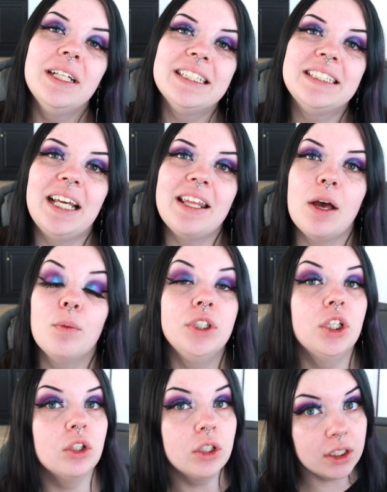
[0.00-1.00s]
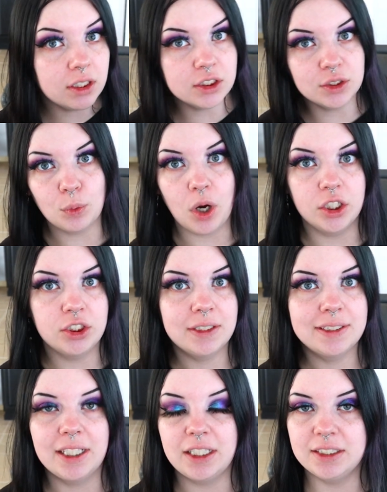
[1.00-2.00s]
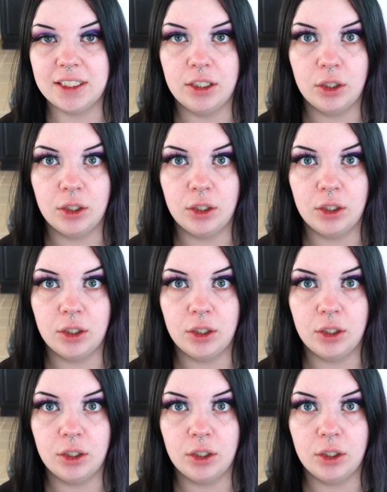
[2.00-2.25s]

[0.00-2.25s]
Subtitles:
say that when you look at the swatches, like you say,